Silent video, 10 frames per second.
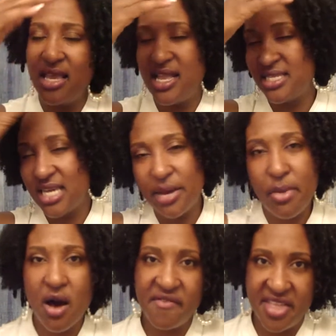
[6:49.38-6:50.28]
It doesn't come
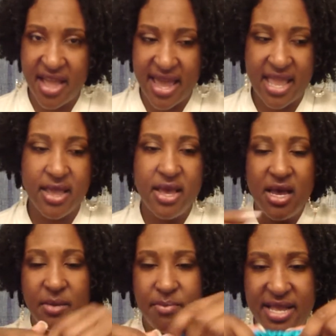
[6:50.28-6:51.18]
off at night,
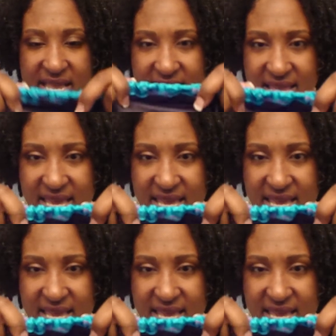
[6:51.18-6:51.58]
but it